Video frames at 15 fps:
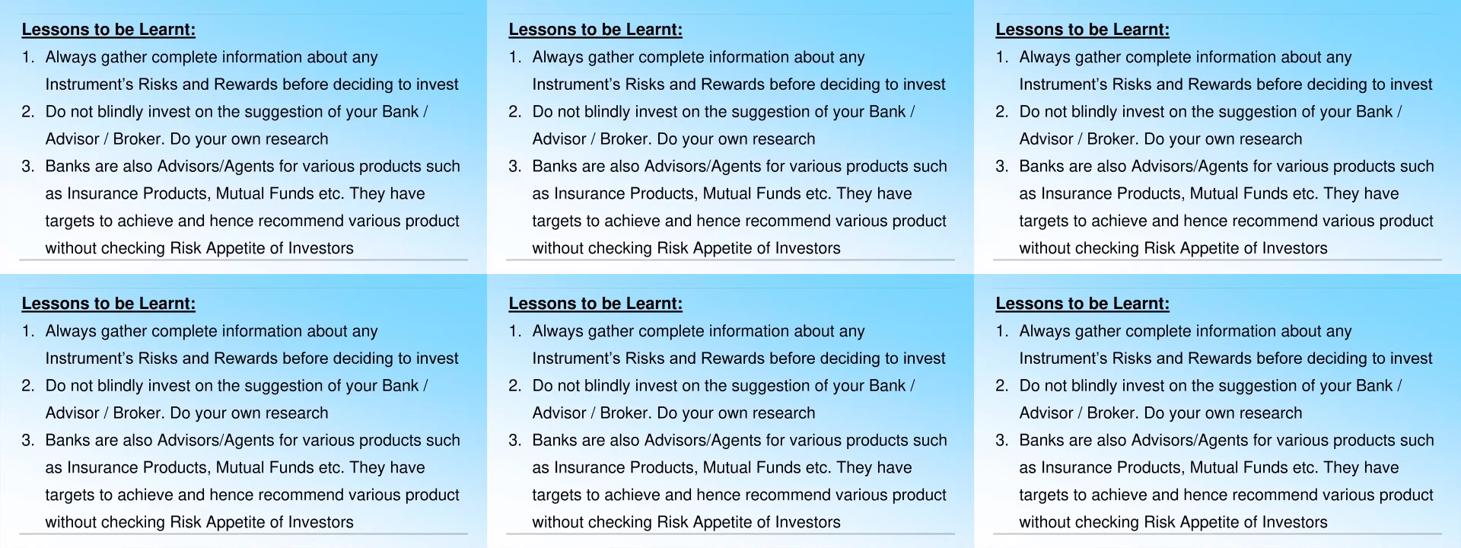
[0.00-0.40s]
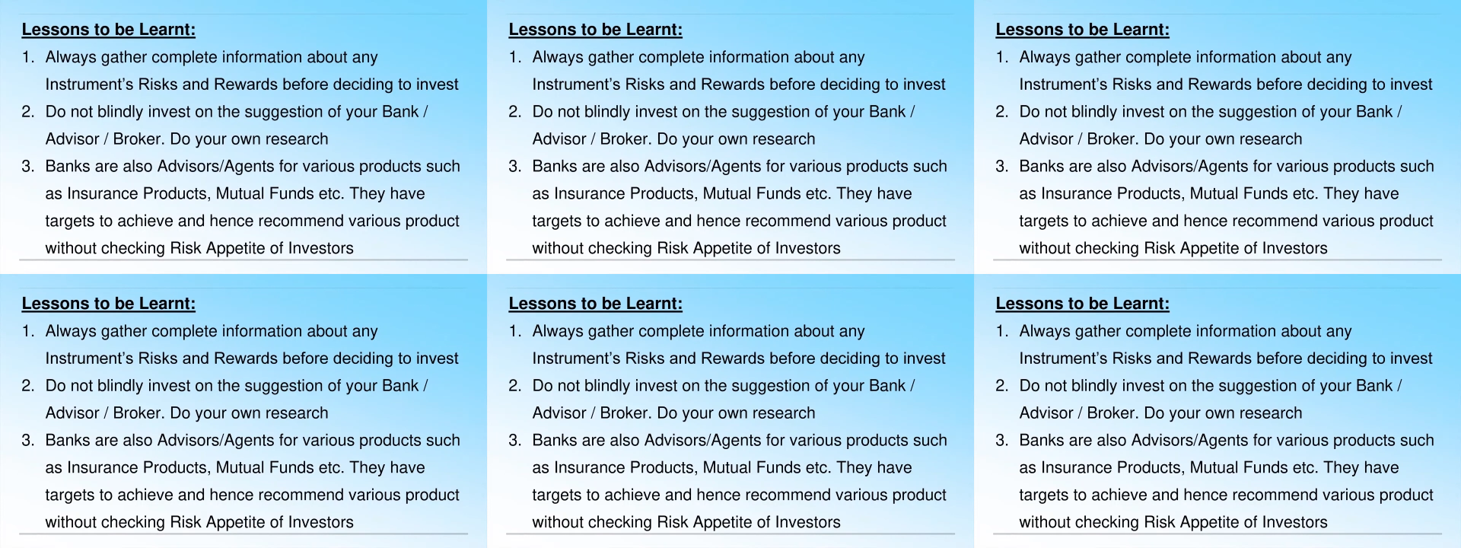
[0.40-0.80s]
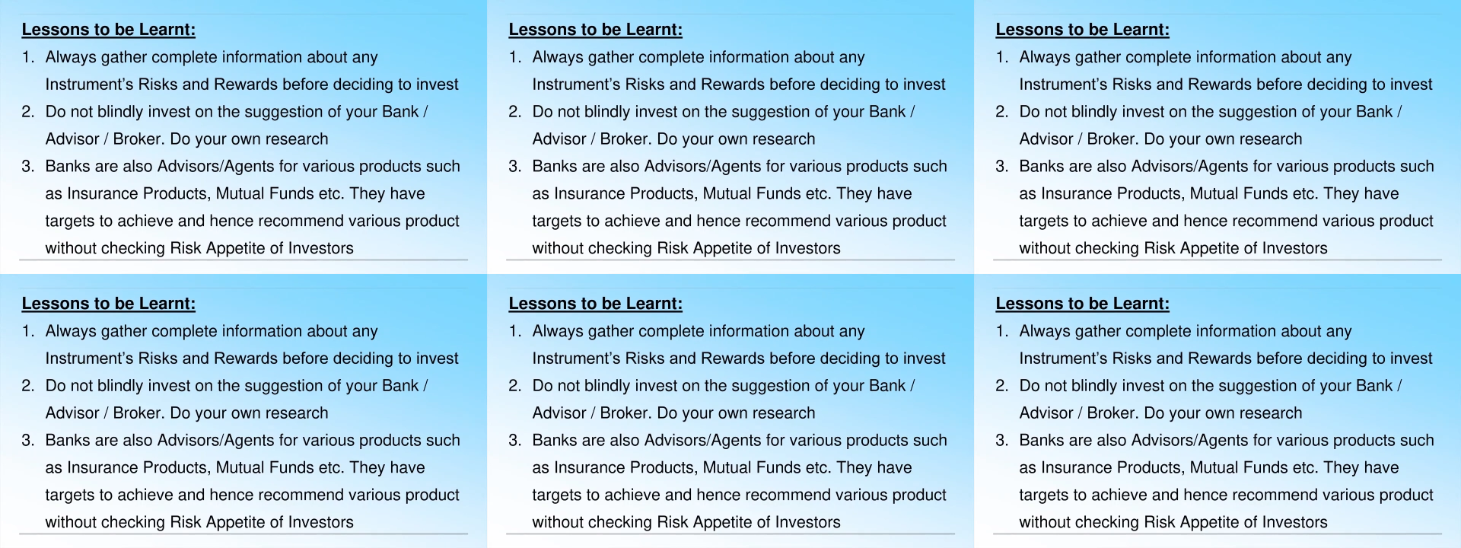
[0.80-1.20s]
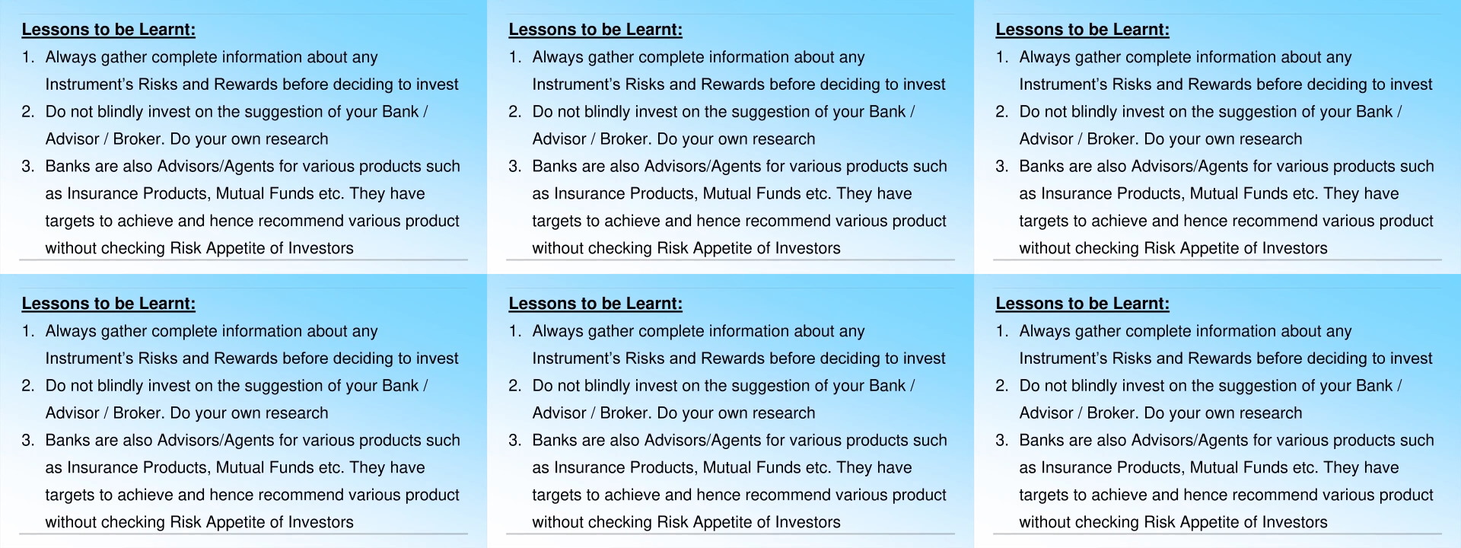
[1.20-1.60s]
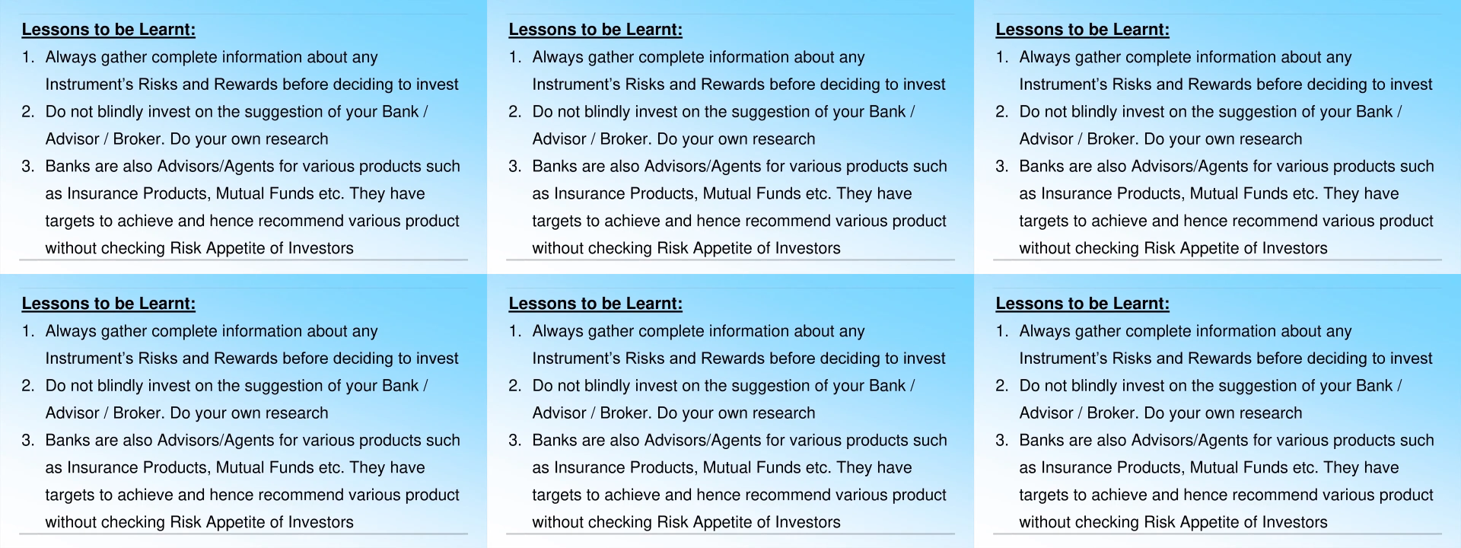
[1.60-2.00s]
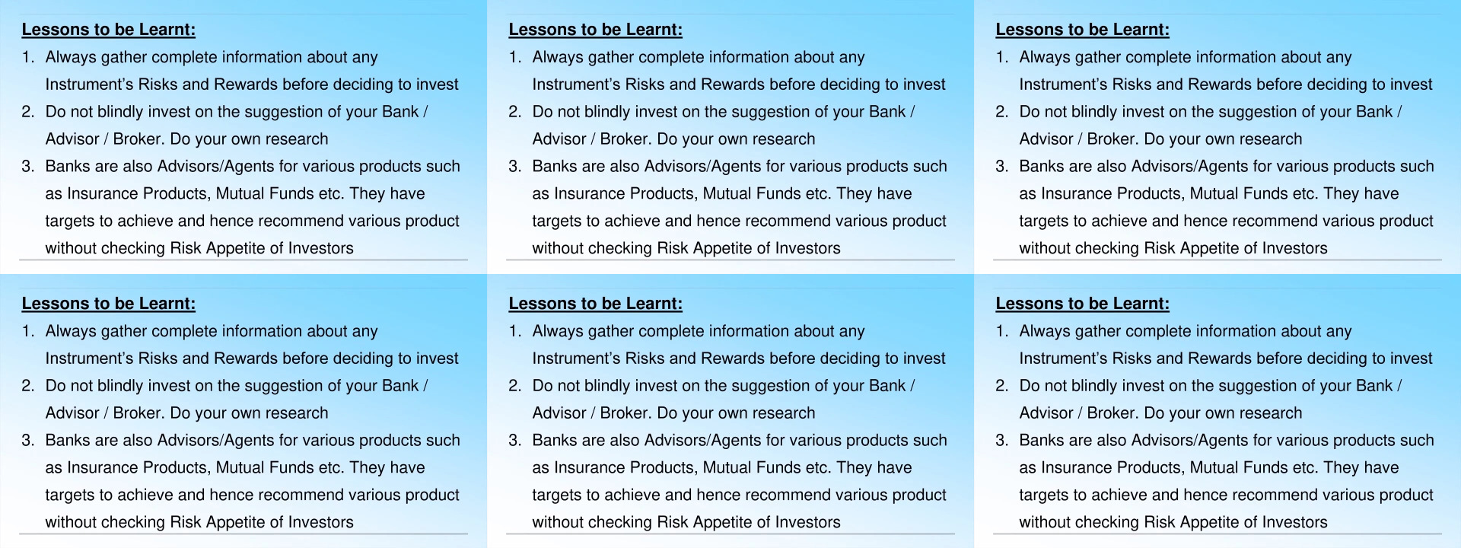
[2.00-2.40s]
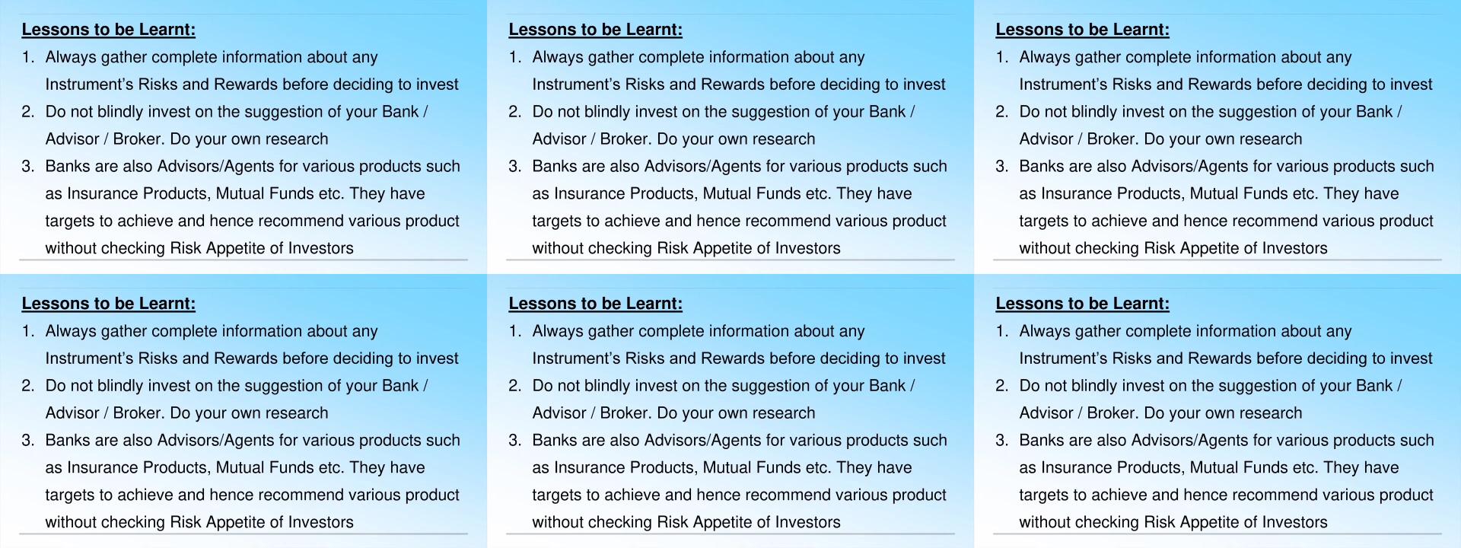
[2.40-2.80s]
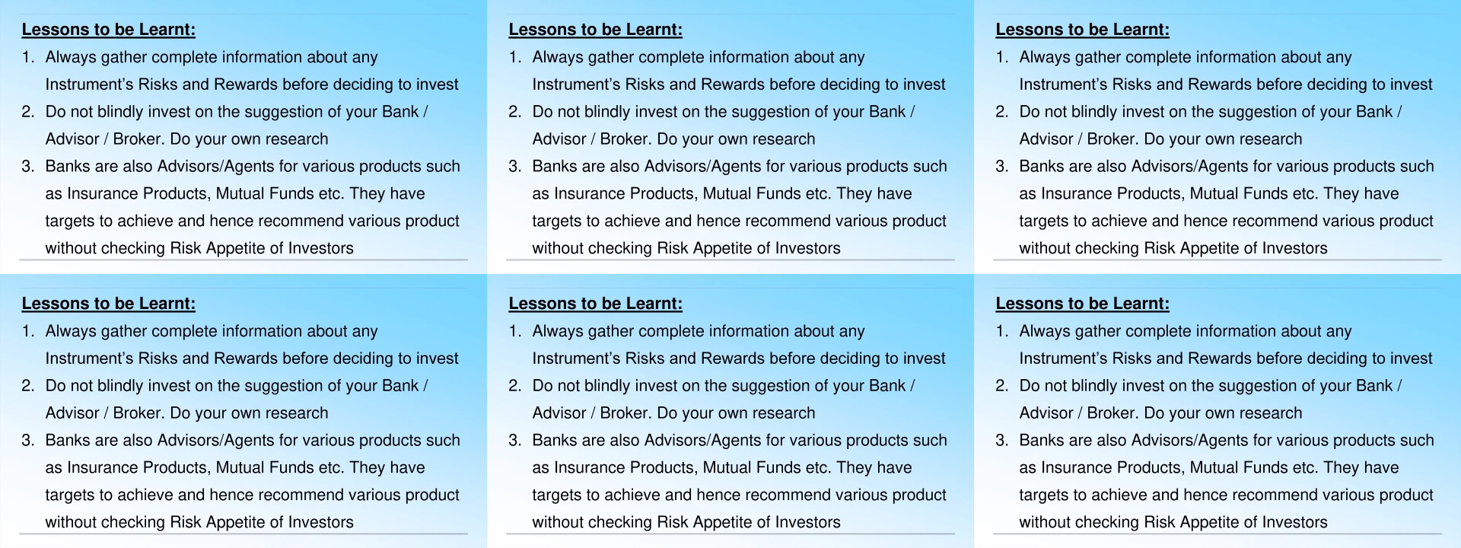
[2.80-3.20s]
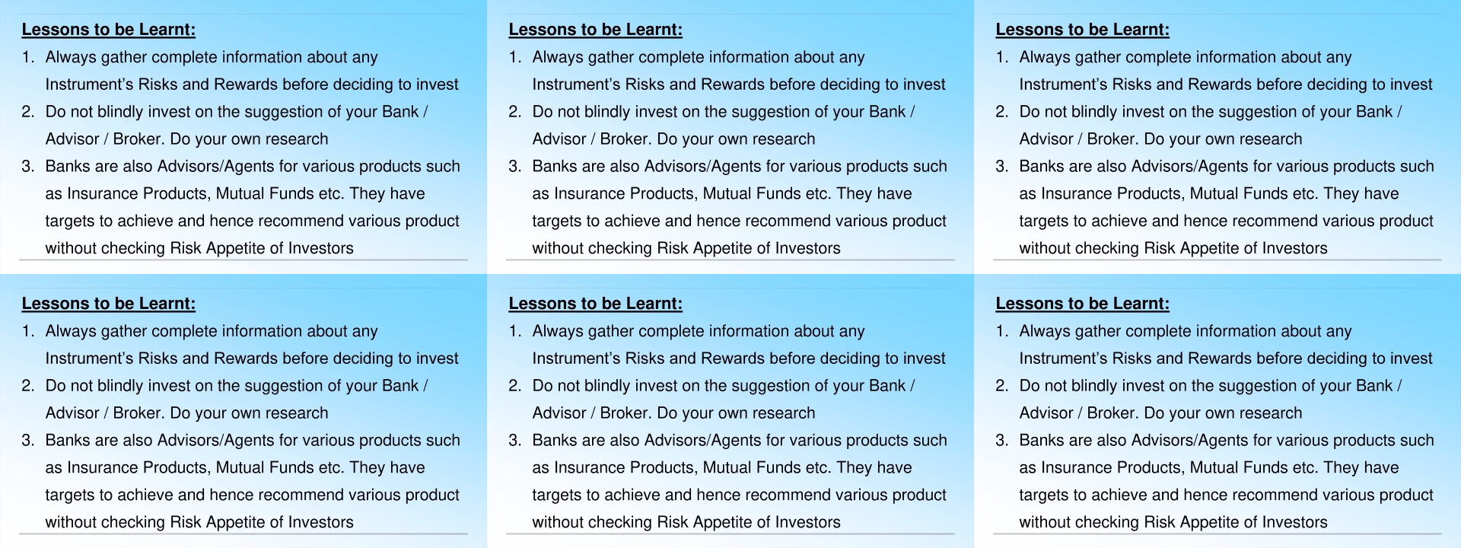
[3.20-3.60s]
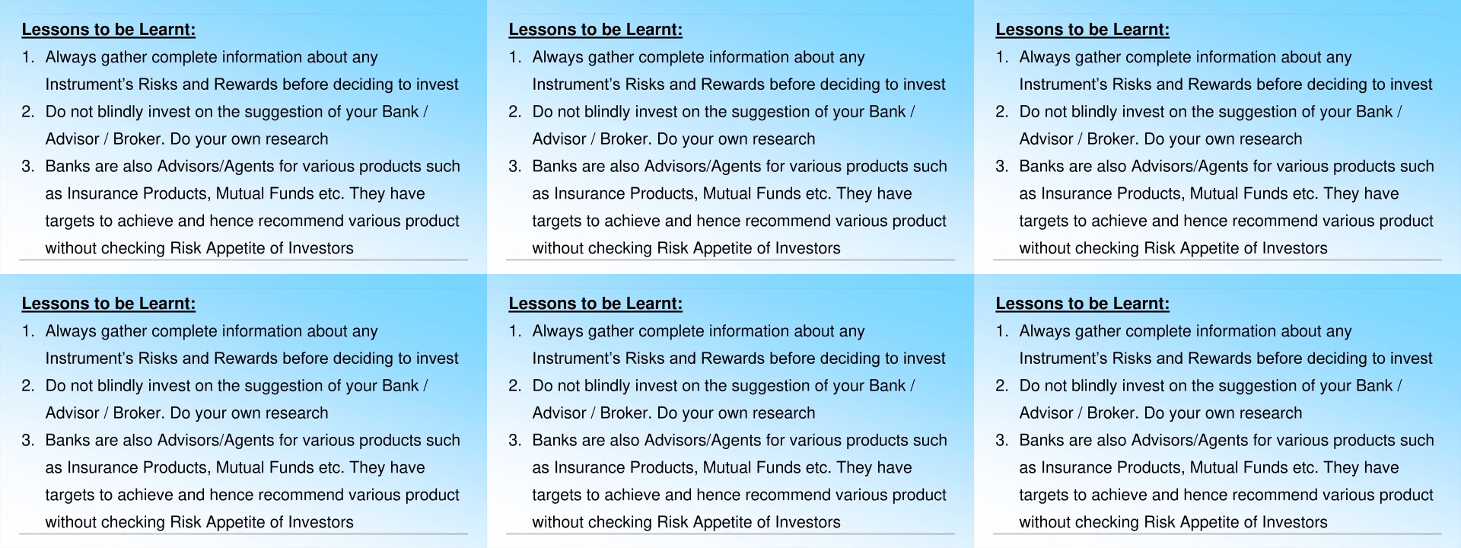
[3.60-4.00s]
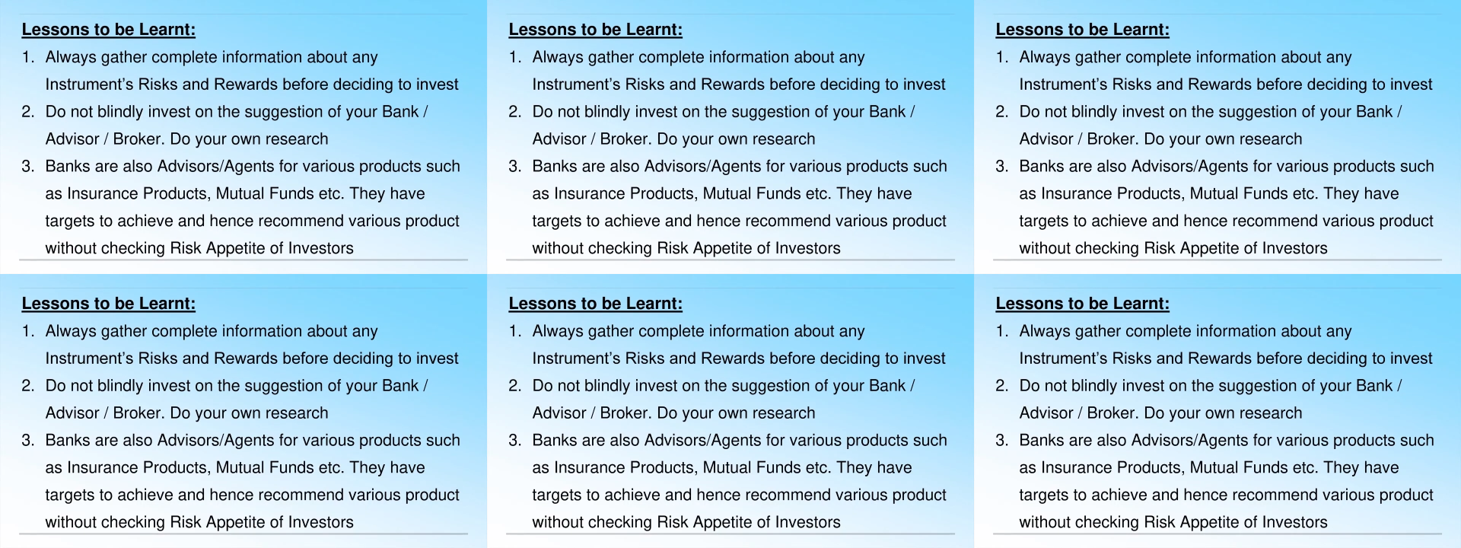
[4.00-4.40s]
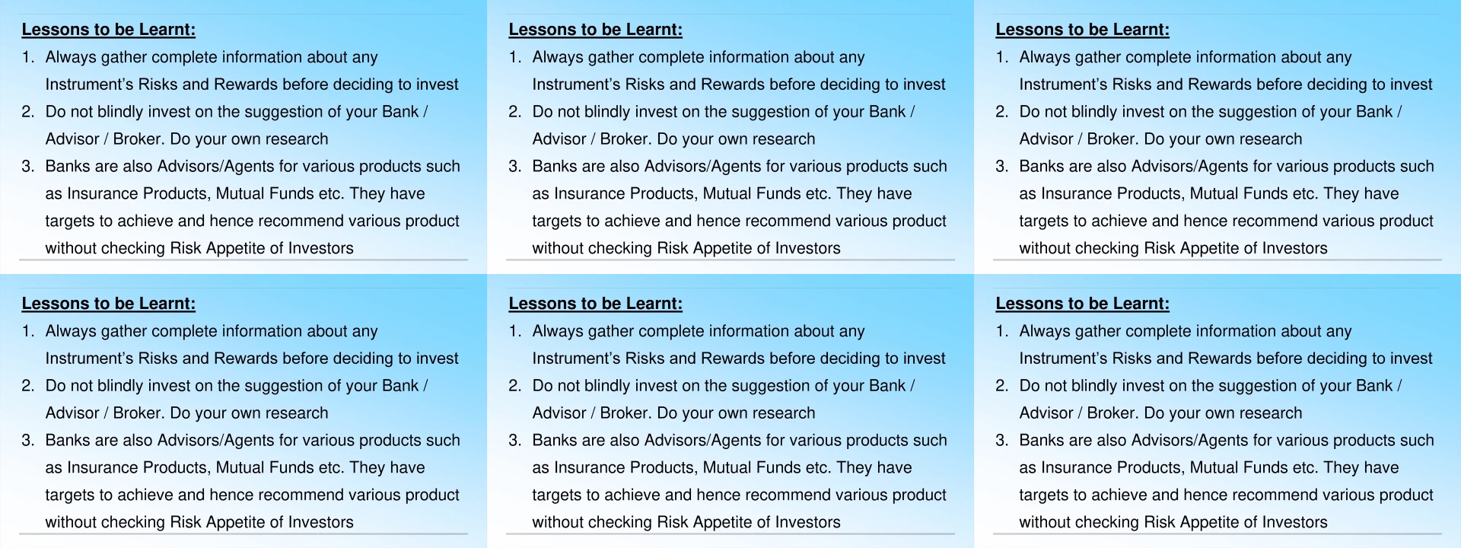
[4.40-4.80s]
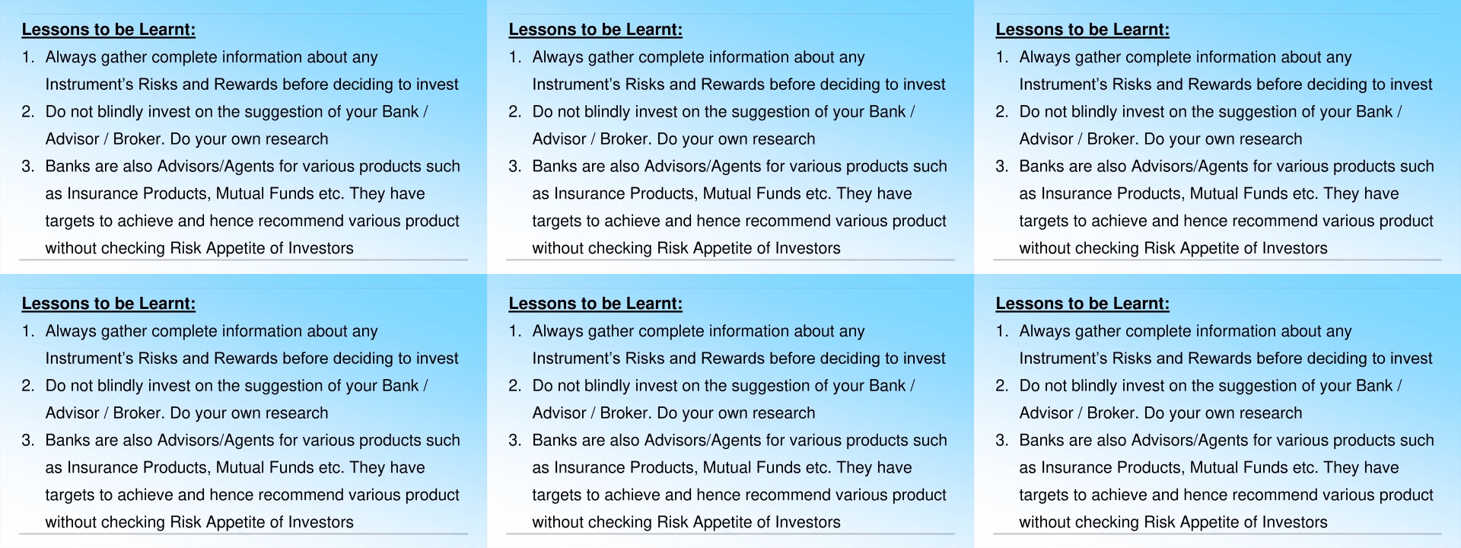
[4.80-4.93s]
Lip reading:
[unreadable: no face in view]